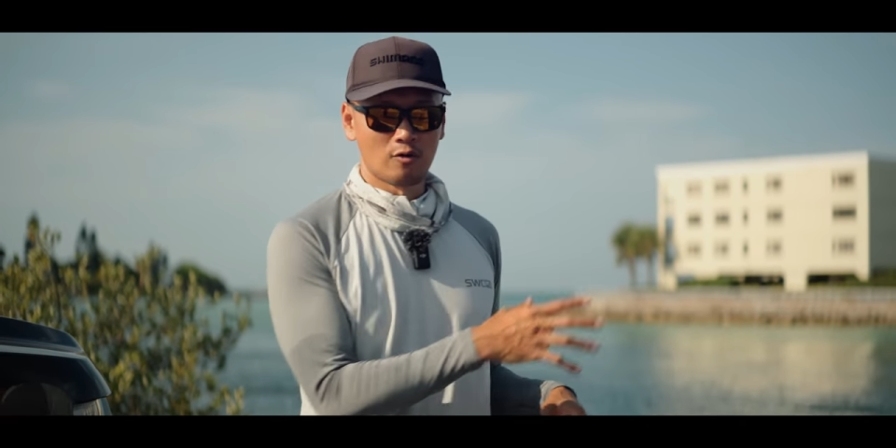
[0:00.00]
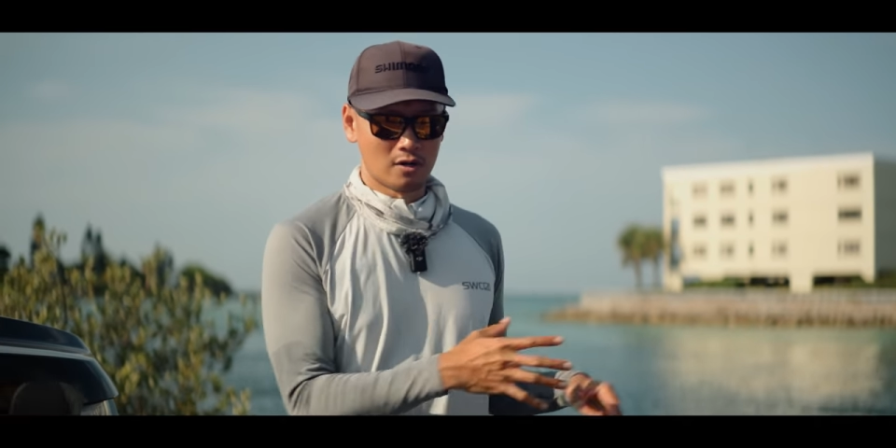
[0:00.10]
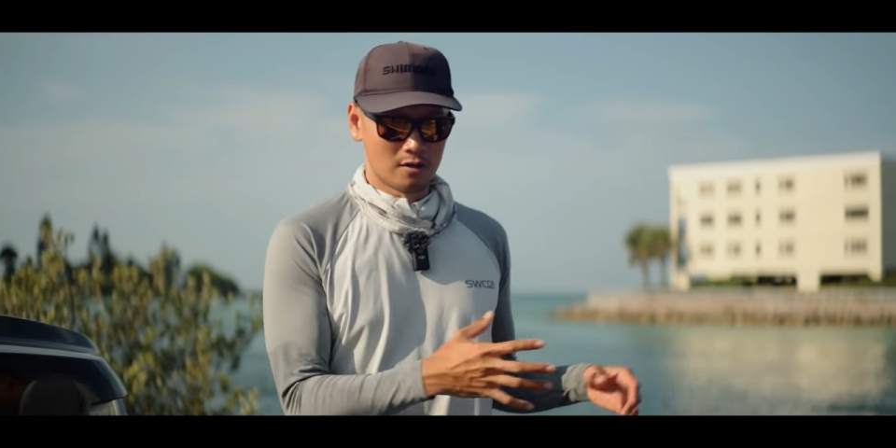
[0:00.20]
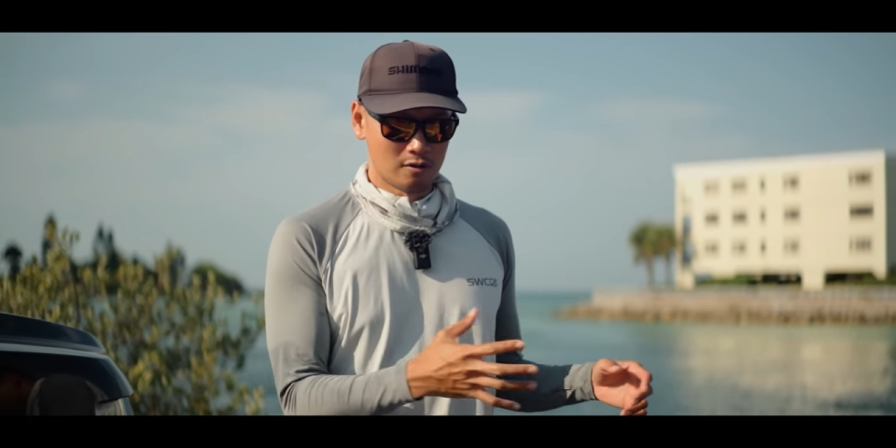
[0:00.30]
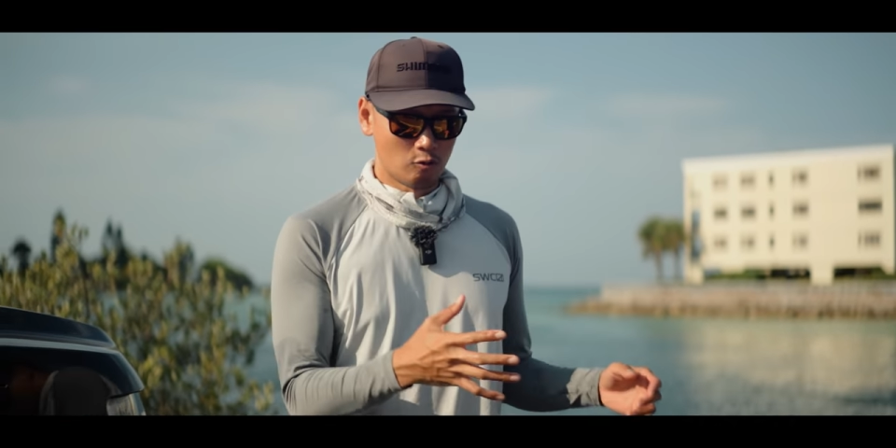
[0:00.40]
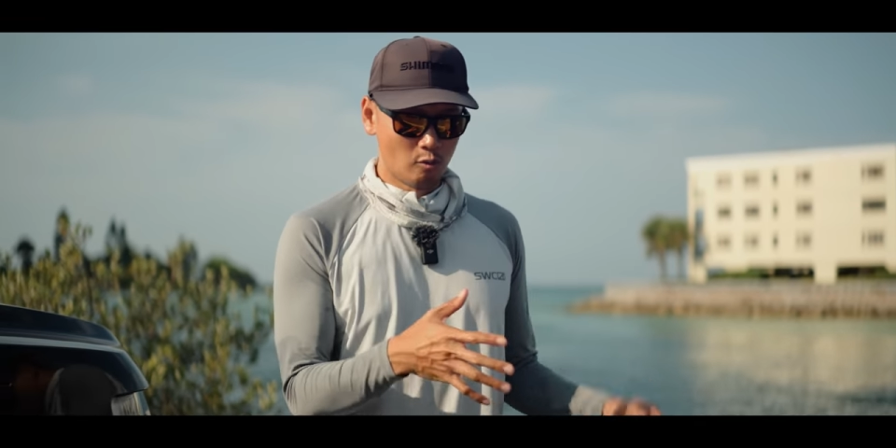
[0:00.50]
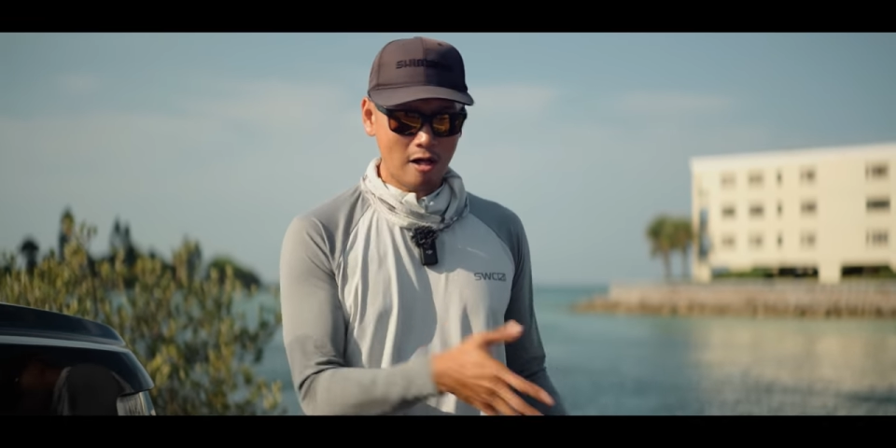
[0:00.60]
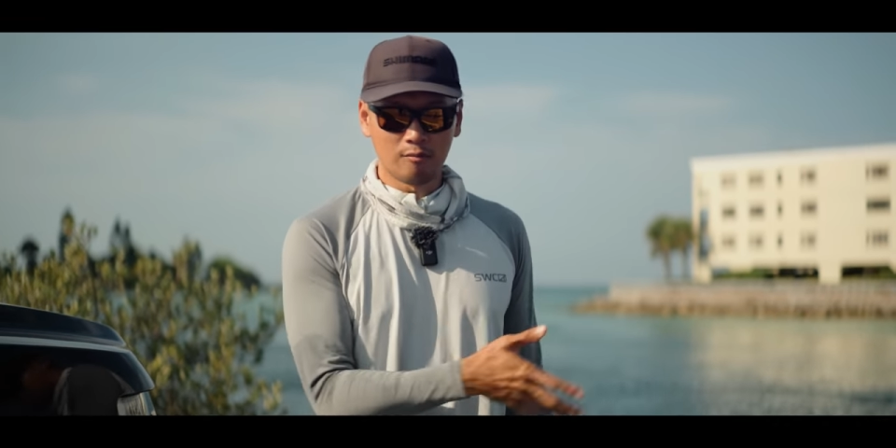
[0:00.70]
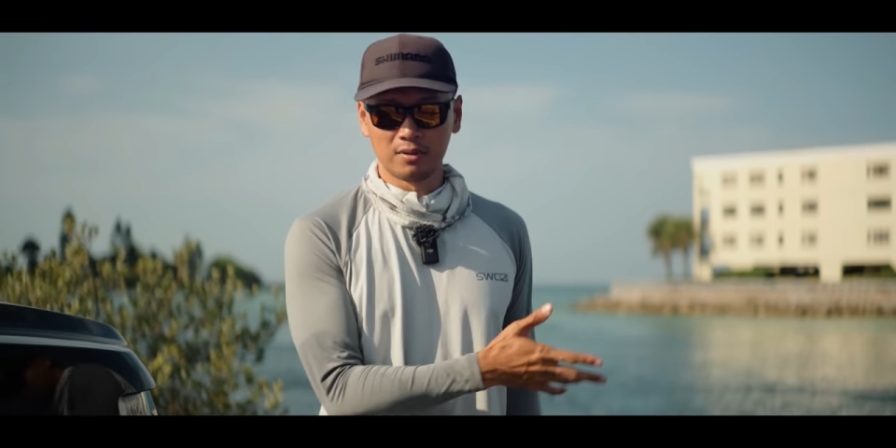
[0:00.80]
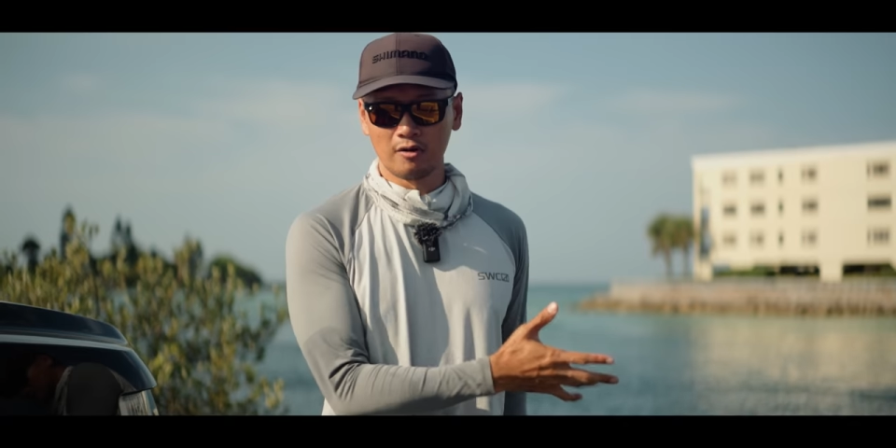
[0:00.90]
were
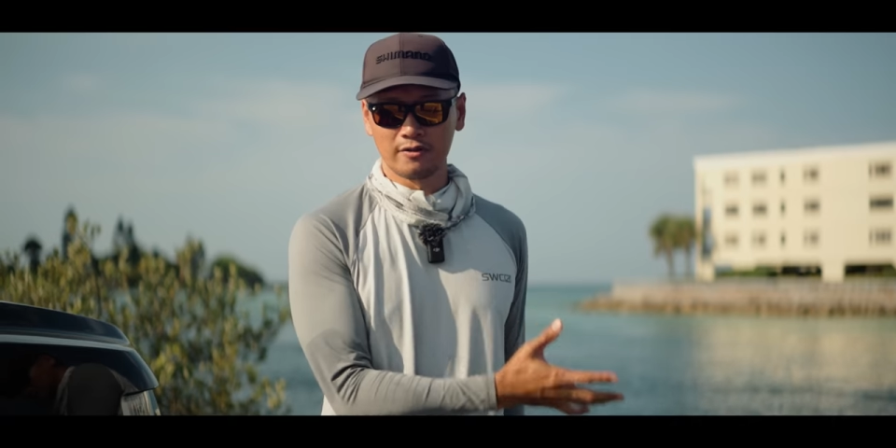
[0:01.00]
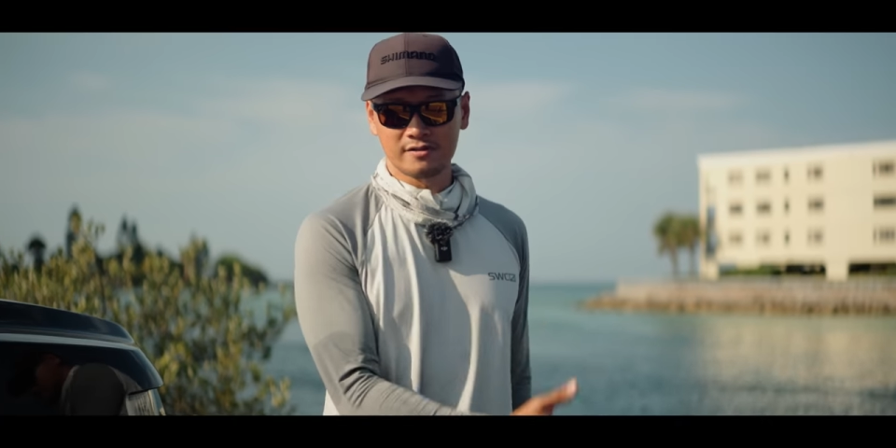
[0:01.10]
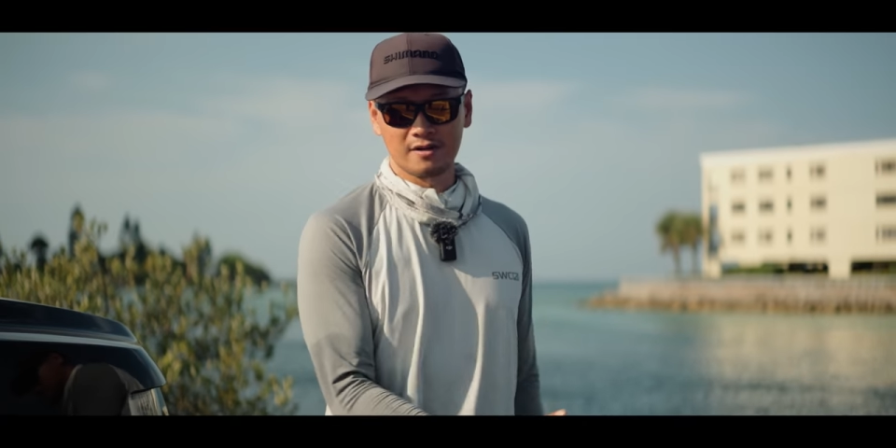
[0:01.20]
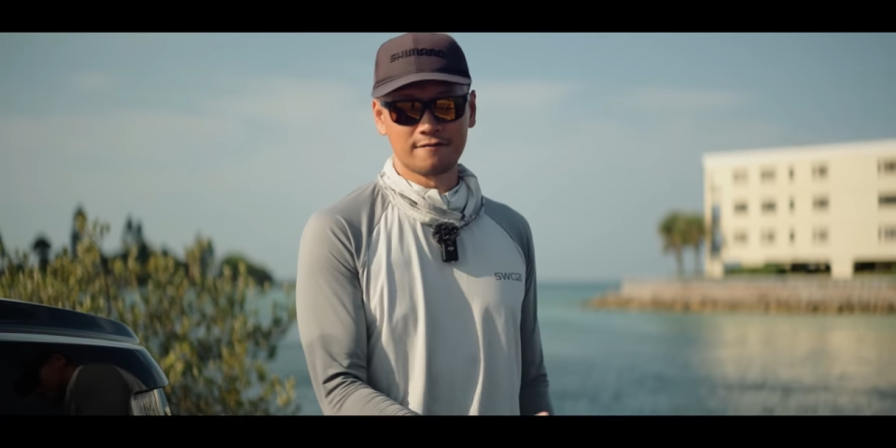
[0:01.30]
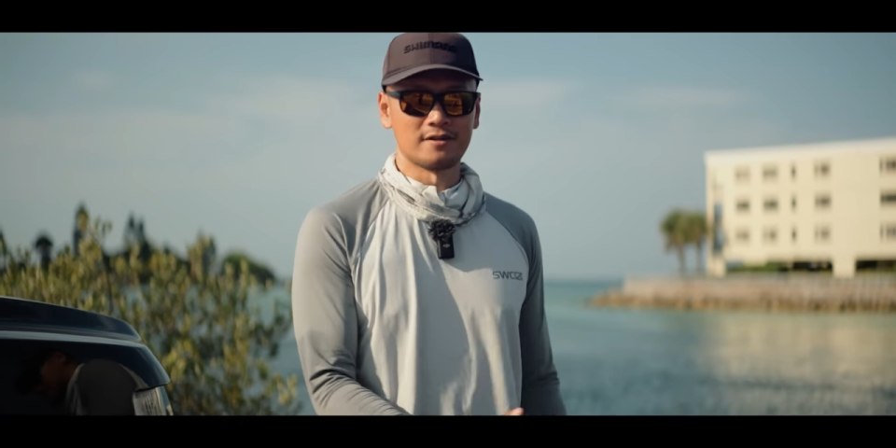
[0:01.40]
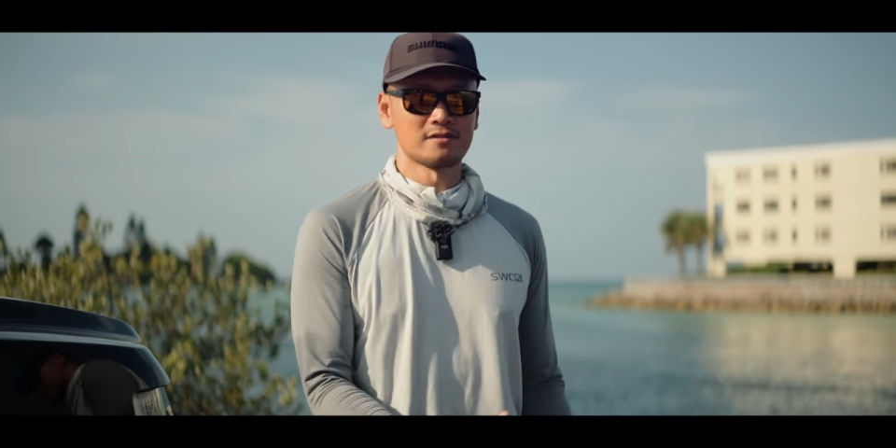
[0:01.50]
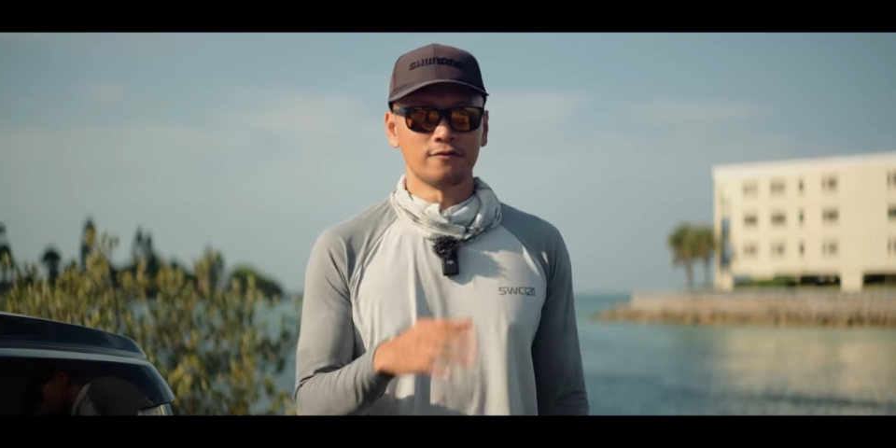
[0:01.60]
well below the surface.